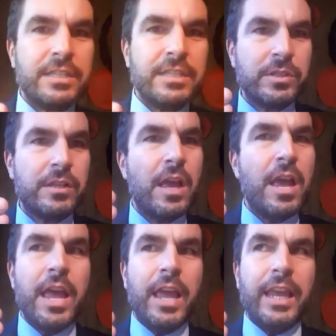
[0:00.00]
there.
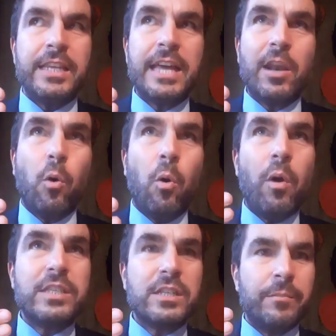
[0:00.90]
Is that
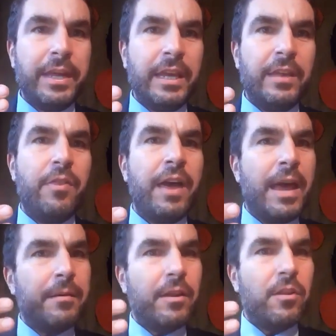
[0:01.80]
always going to be
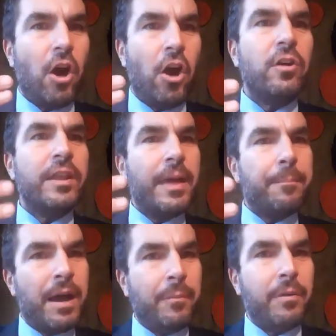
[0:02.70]
only
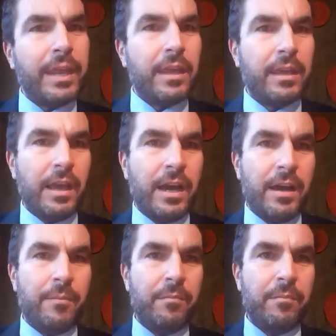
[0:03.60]
that public?
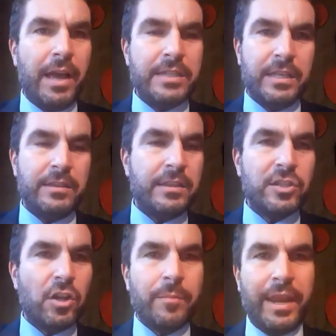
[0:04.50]
As in, there's
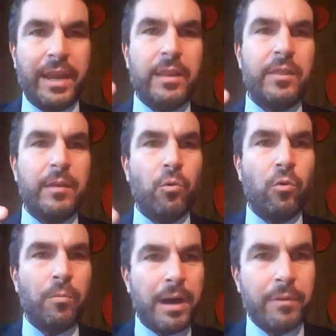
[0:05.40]
not going to be anything
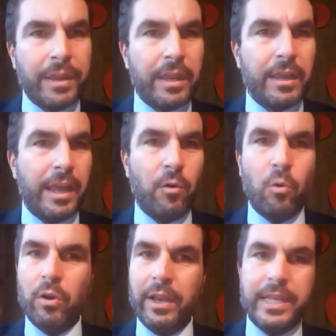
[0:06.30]
more public
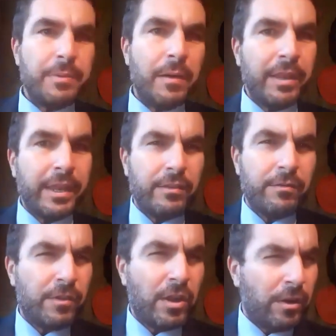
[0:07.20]
or less public
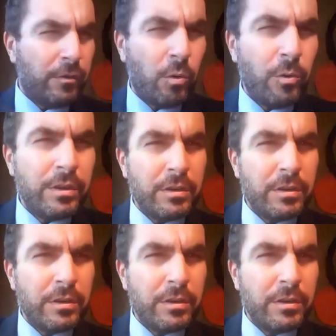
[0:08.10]
going forward?